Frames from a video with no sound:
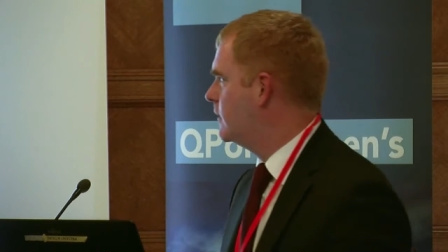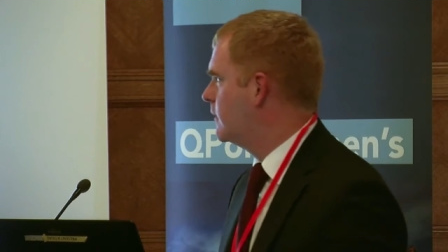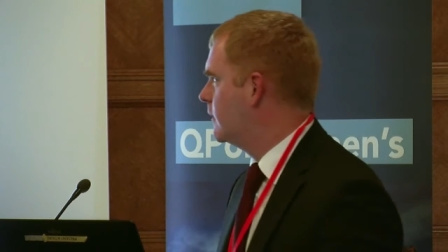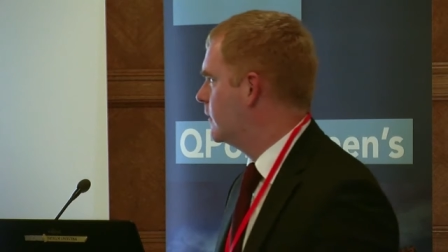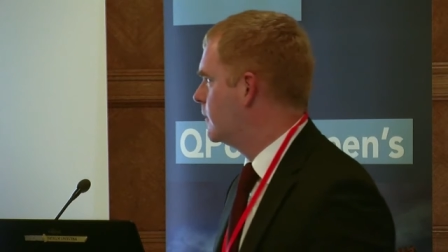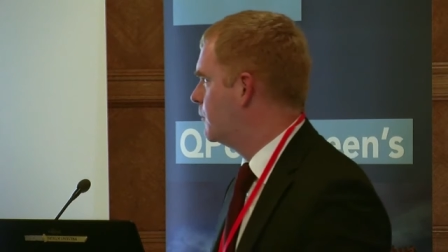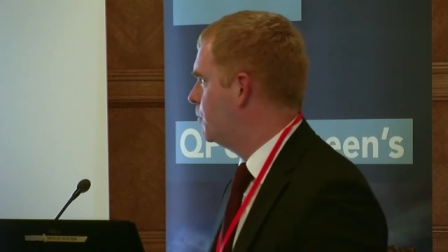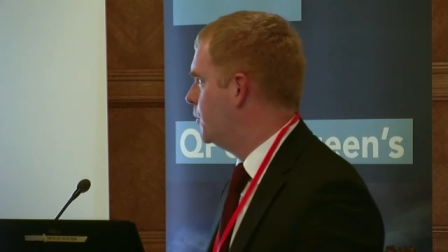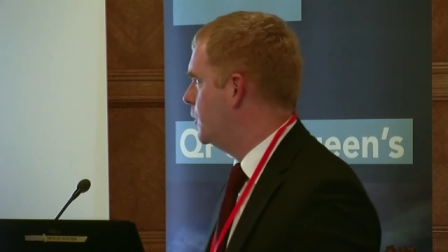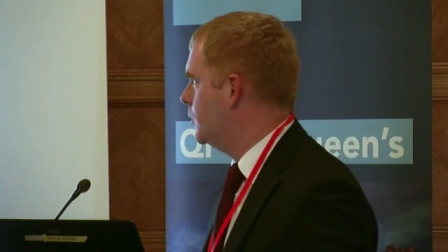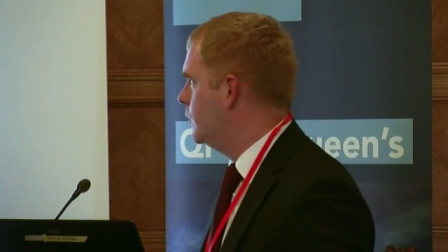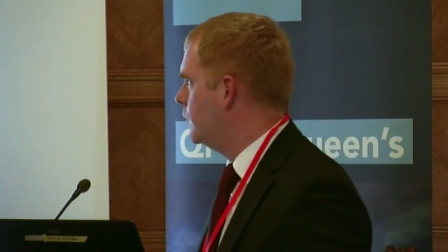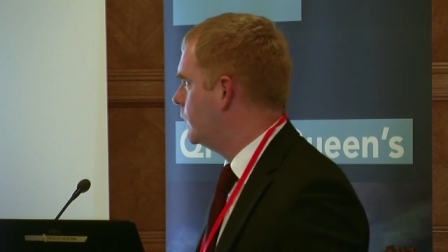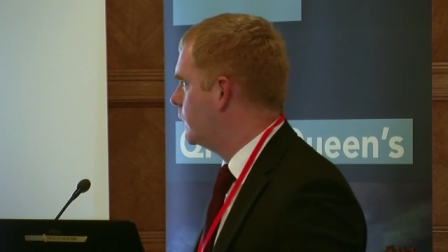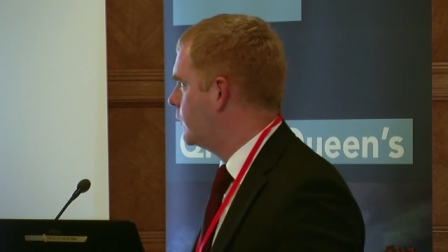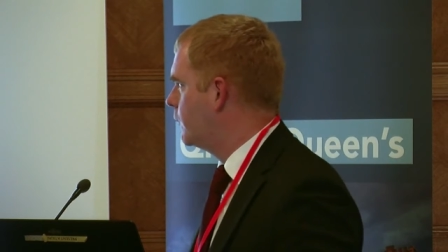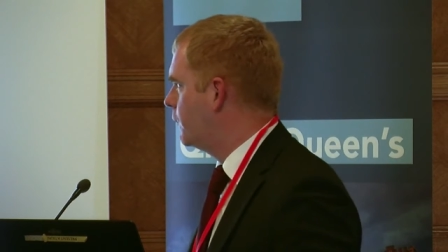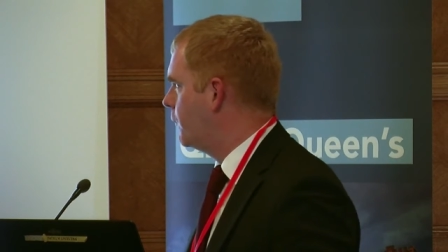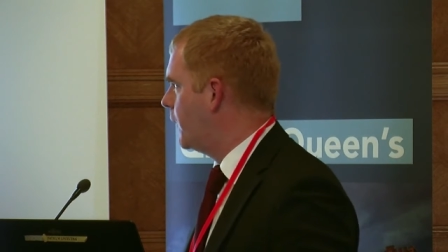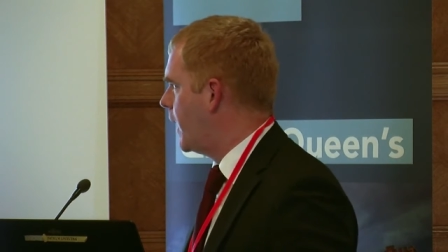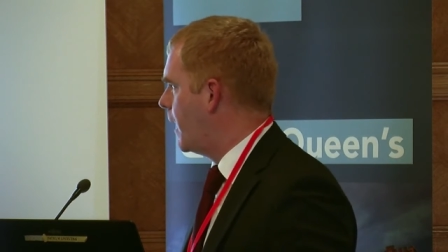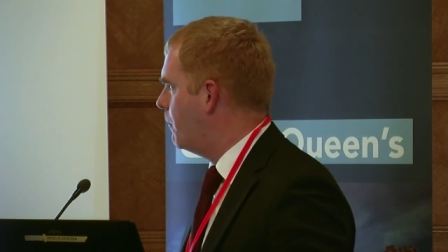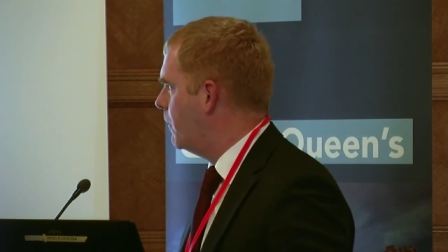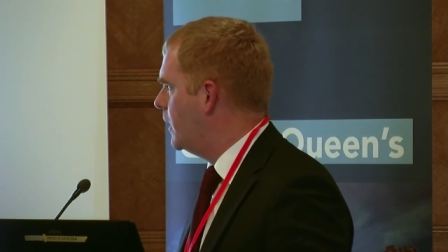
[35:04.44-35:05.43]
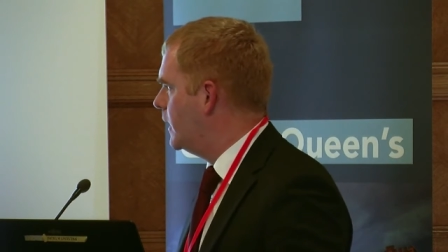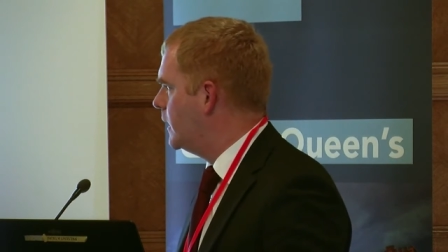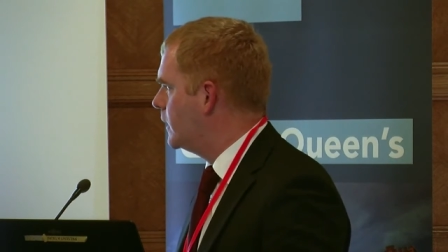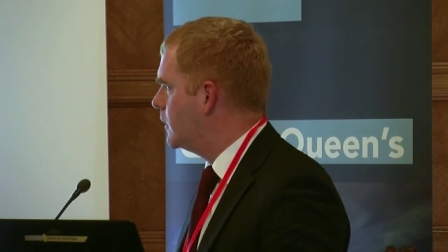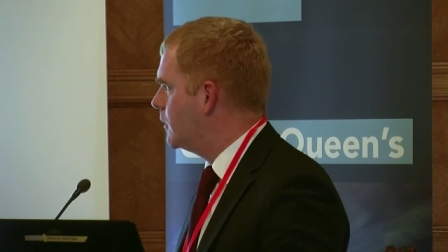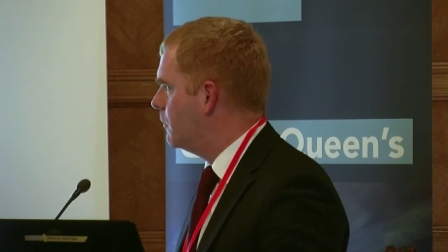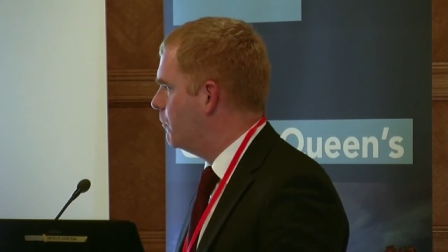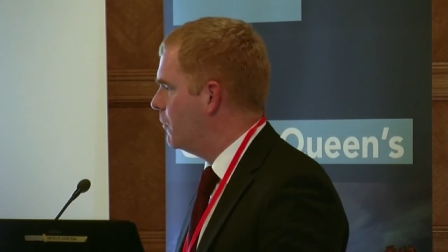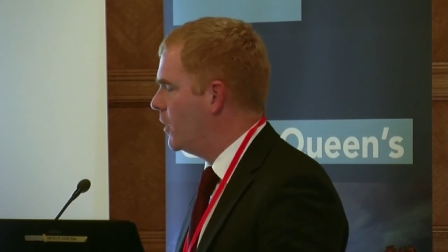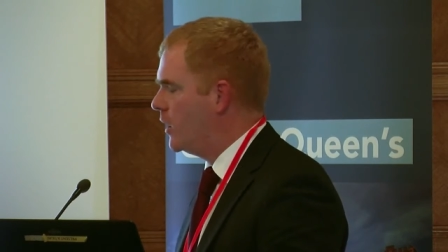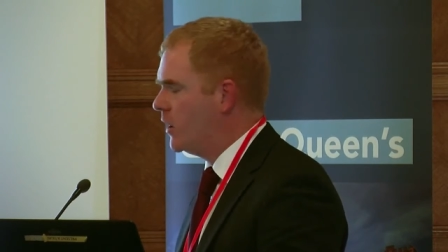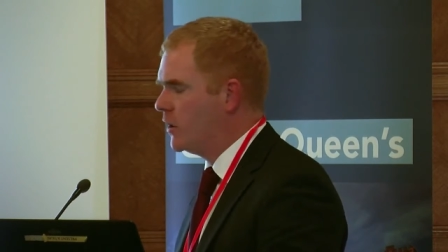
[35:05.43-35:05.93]
disputes, family,
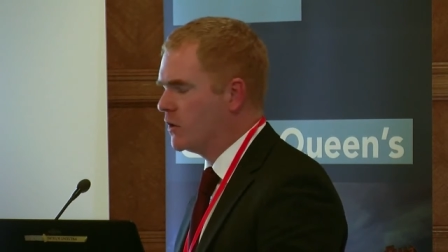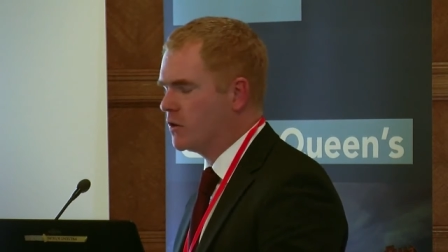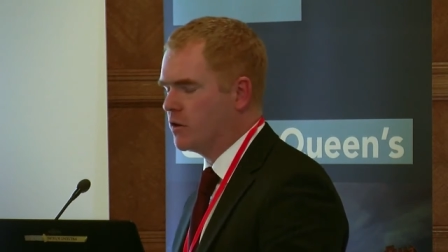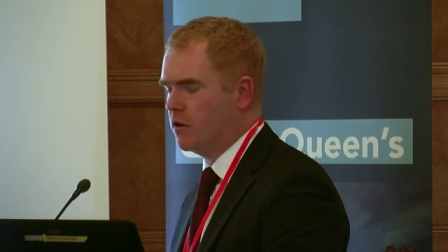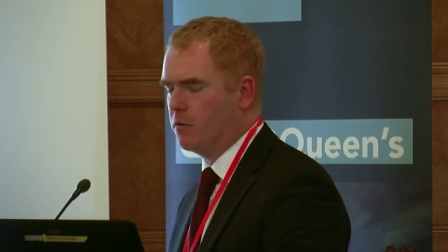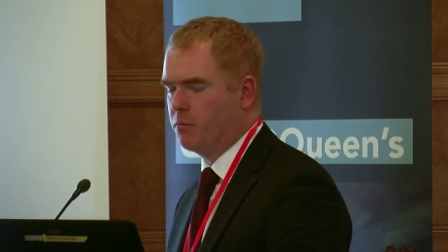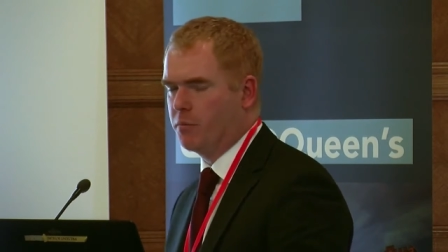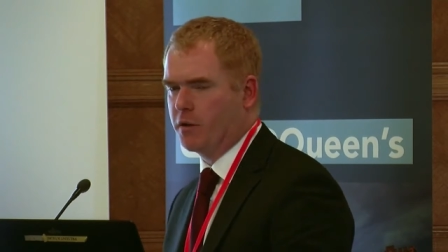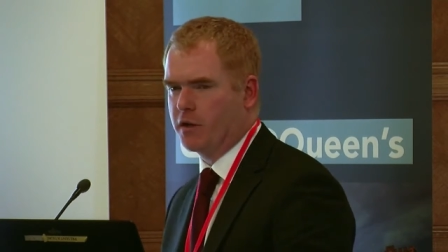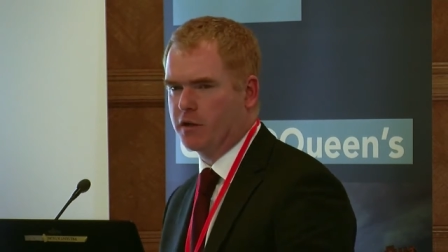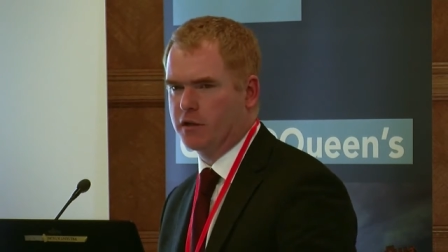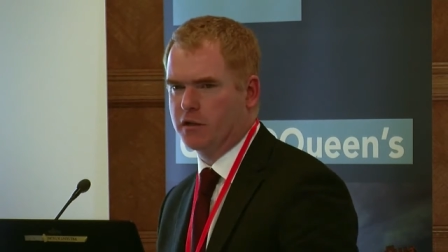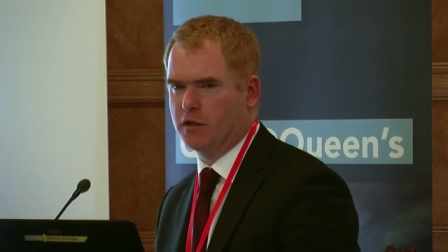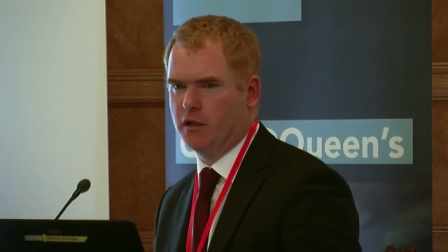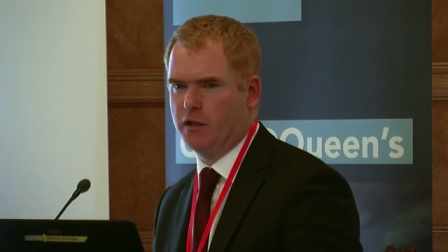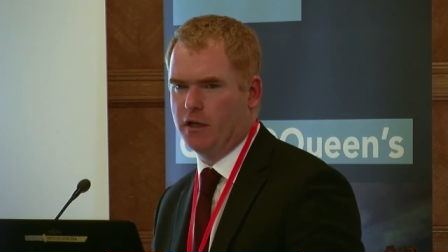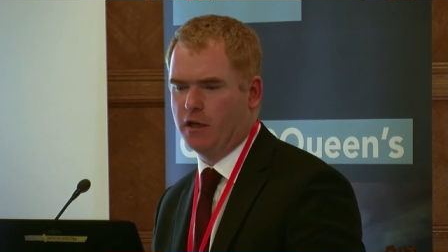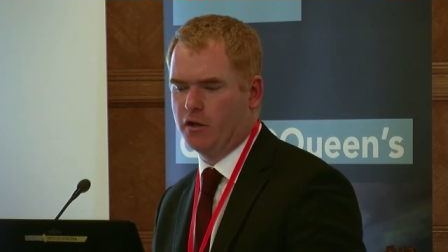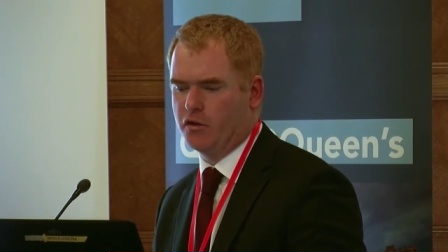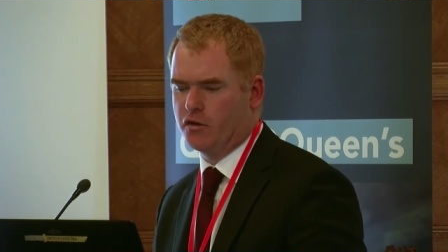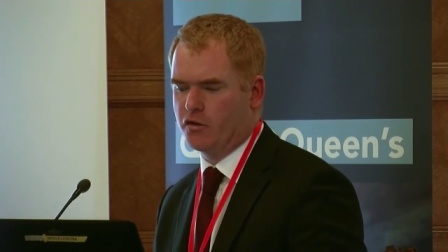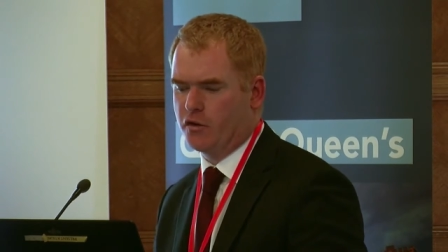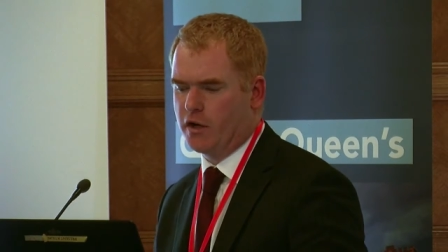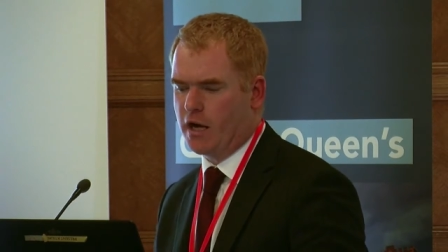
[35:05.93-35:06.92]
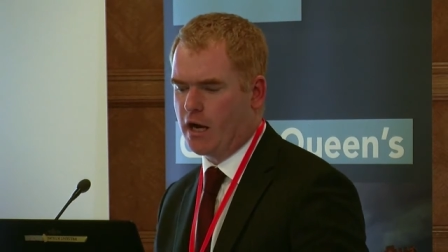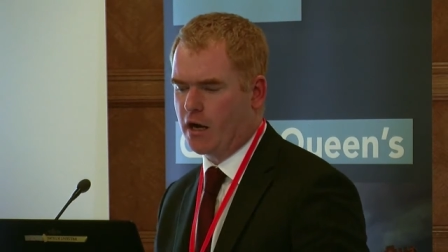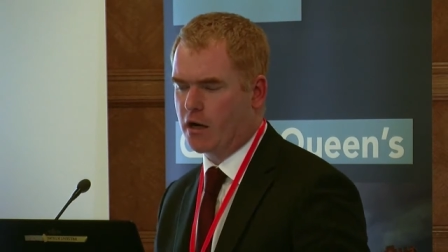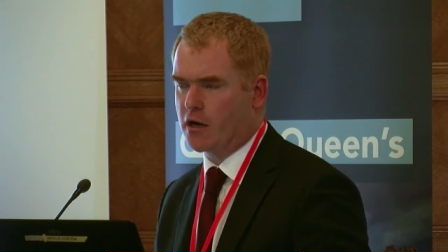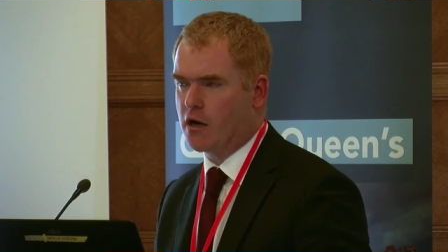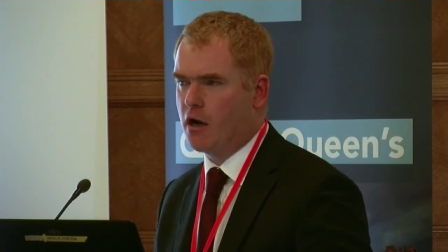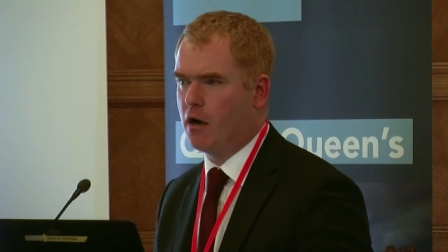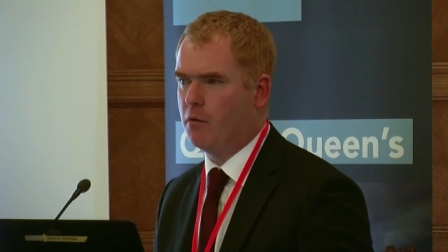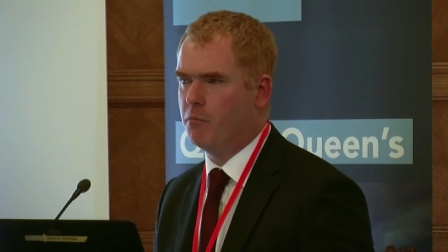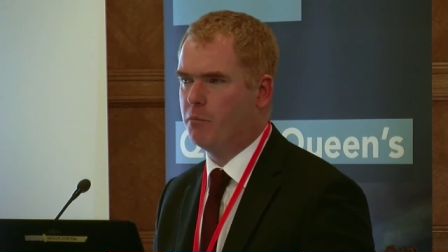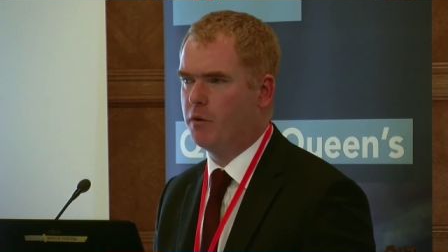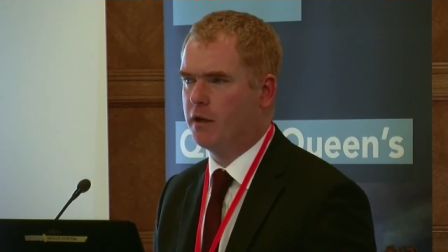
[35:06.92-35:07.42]
commercial, personal injury, are
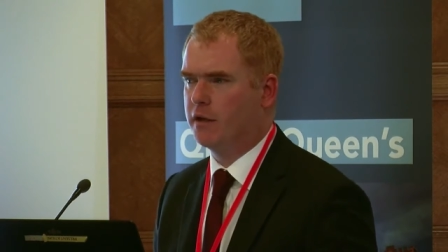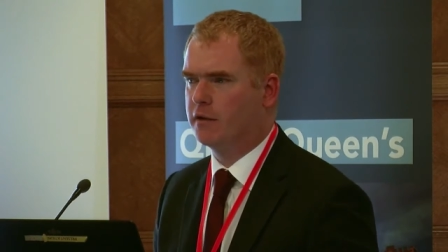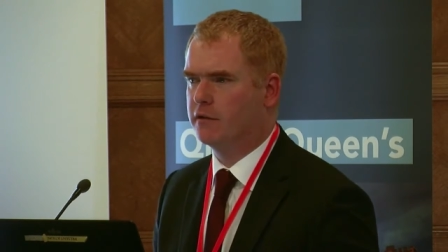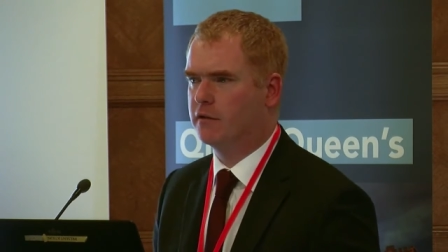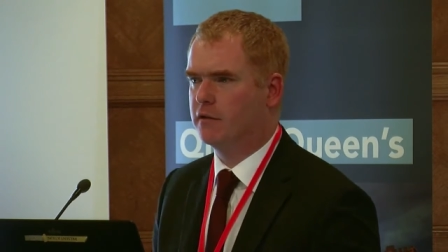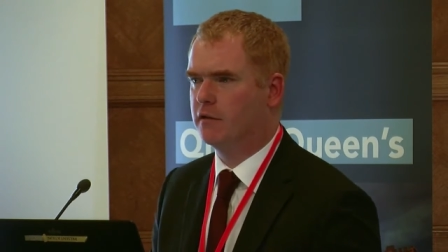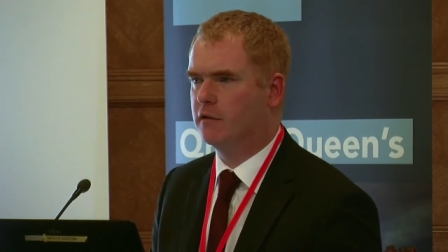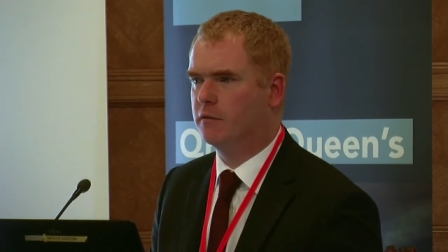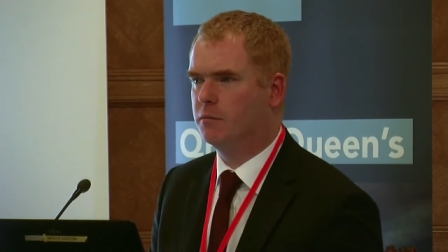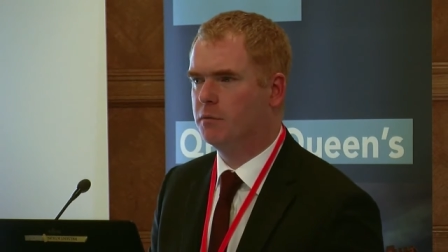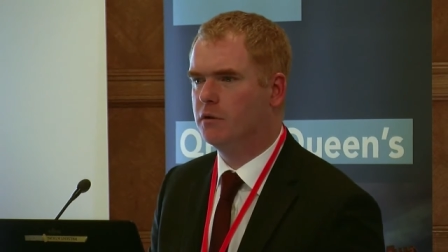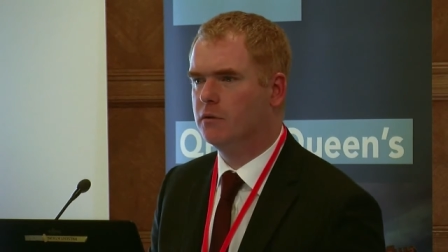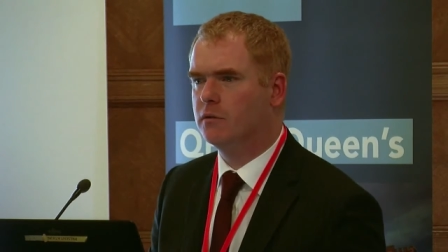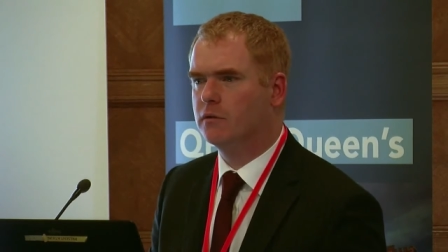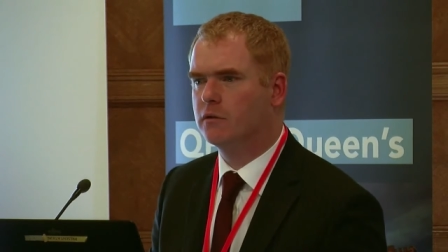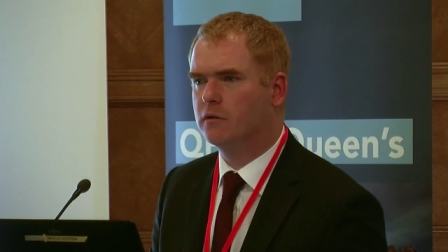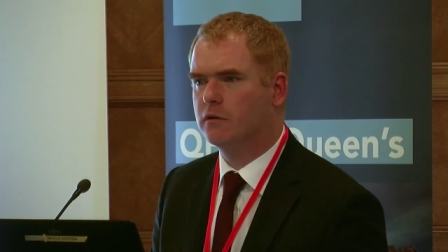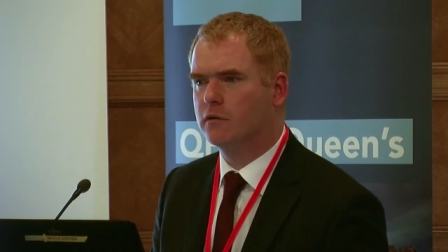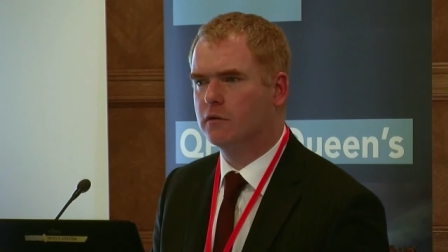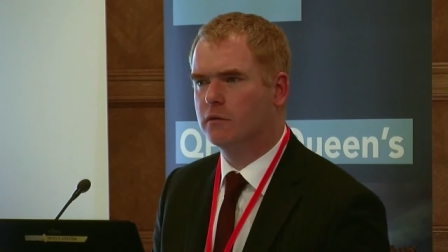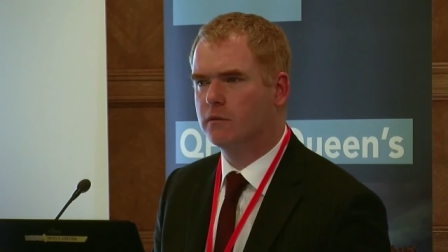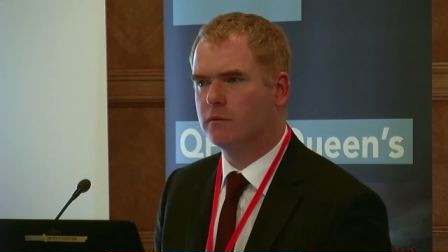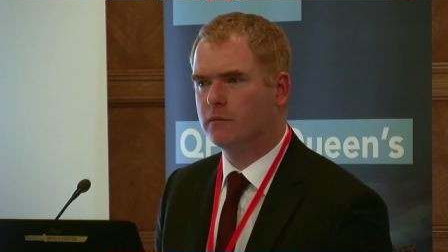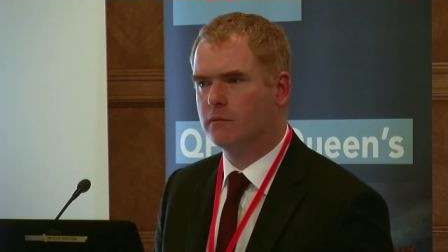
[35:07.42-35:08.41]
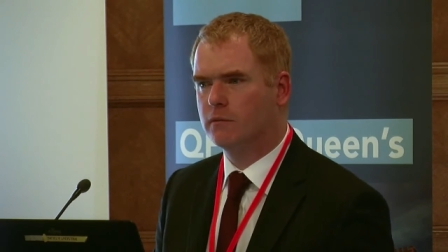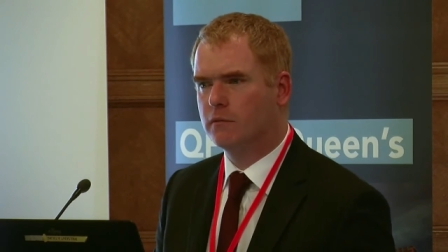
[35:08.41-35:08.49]
complex disputes.